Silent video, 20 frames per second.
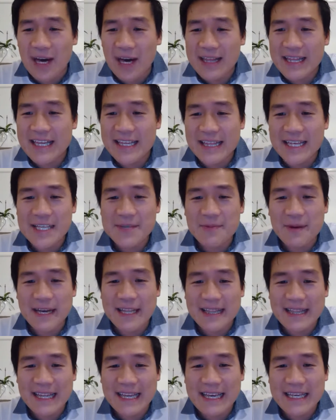think this
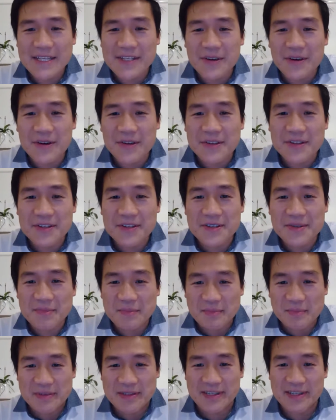one leads on
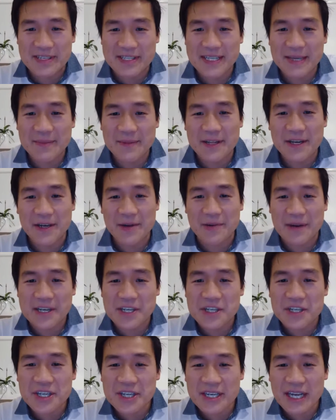to a similar
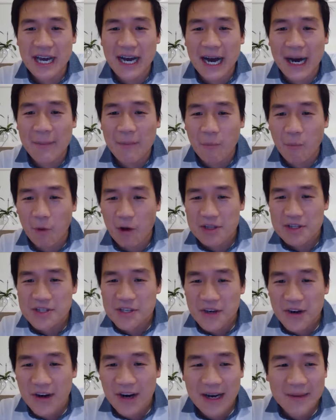question. What
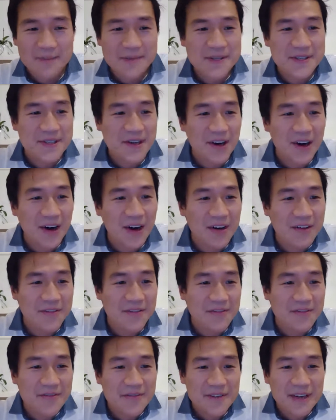types
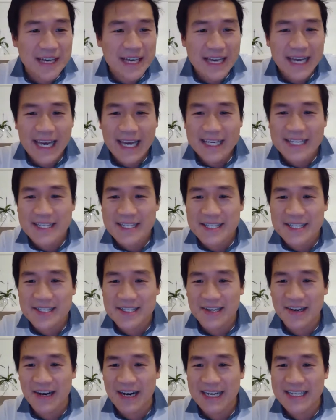of
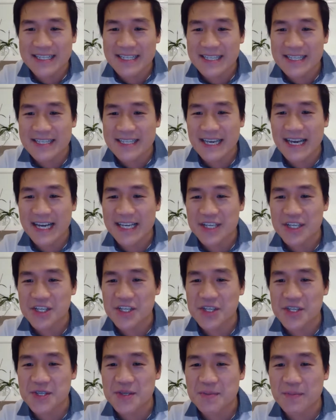exercises and
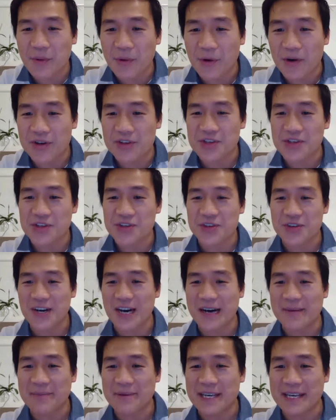sports should
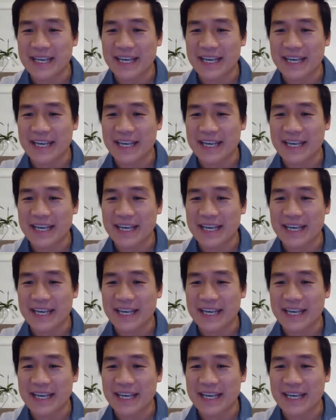I be